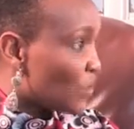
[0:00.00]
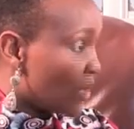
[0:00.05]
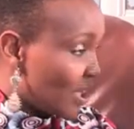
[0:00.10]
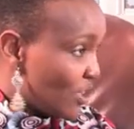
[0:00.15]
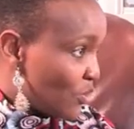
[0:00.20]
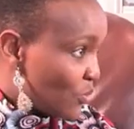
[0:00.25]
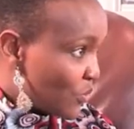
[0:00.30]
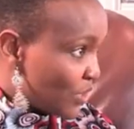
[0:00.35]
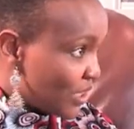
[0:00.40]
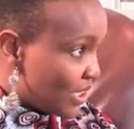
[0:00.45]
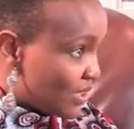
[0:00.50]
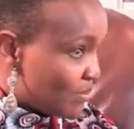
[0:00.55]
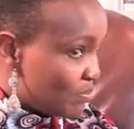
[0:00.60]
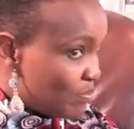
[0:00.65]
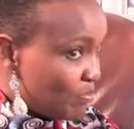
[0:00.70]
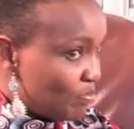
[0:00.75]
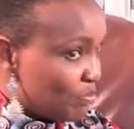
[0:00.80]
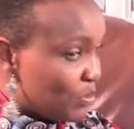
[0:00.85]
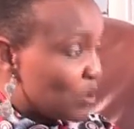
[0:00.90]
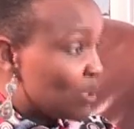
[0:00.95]
We had already
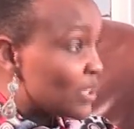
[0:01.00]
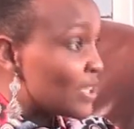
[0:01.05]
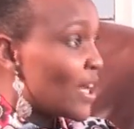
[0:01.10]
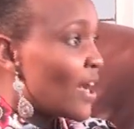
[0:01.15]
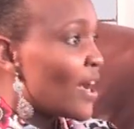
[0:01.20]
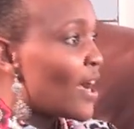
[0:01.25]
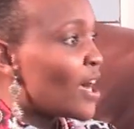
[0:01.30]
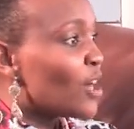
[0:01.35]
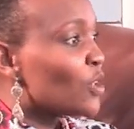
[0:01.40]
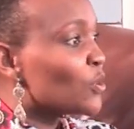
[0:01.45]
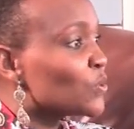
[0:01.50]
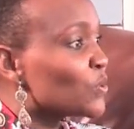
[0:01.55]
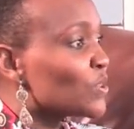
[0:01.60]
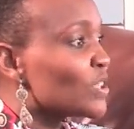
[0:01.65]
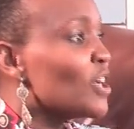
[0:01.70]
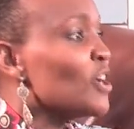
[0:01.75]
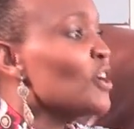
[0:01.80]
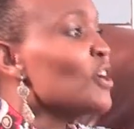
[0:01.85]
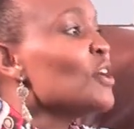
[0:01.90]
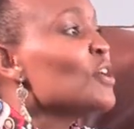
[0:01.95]
built a house.
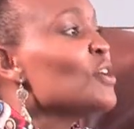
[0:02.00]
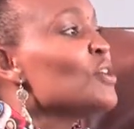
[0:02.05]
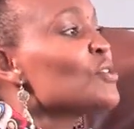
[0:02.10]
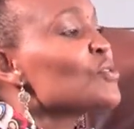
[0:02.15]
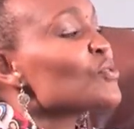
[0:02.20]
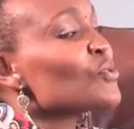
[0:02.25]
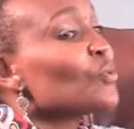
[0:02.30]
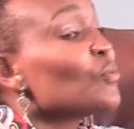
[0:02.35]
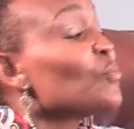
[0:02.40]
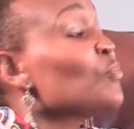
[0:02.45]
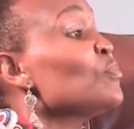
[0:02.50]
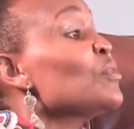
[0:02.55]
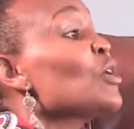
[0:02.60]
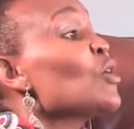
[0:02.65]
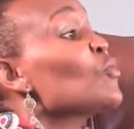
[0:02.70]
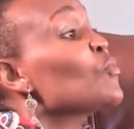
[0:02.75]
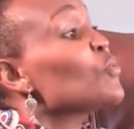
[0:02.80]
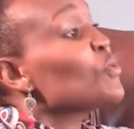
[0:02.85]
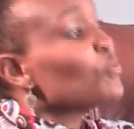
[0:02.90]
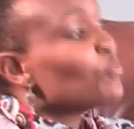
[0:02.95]
Yeah. So
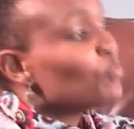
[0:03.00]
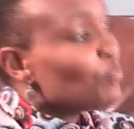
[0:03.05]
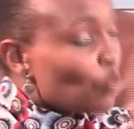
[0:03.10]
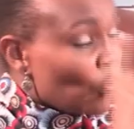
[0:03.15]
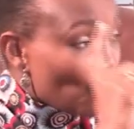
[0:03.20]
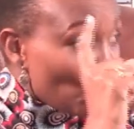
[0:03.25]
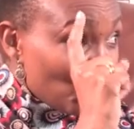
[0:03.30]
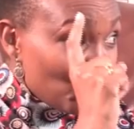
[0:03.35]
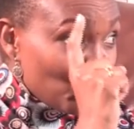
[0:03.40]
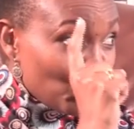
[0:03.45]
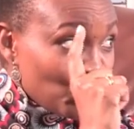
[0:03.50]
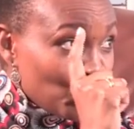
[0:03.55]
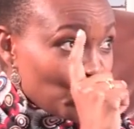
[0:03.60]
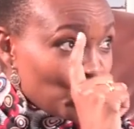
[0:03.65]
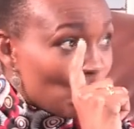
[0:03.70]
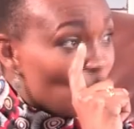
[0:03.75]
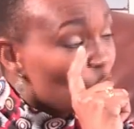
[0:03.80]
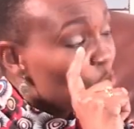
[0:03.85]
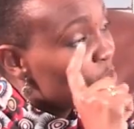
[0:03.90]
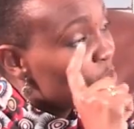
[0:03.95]
now we, you know.